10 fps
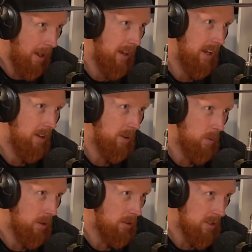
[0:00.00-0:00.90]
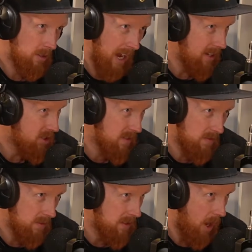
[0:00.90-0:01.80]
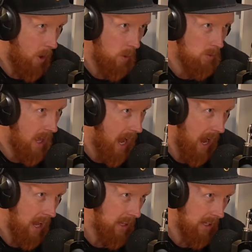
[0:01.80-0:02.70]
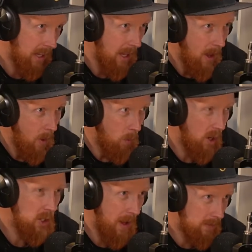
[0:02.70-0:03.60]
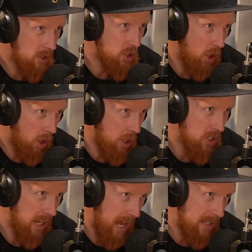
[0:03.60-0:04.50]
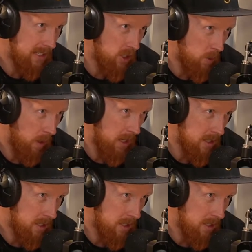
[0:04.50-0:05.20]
it, we're like just the whole nine. Like, what do you have to charge in that situation?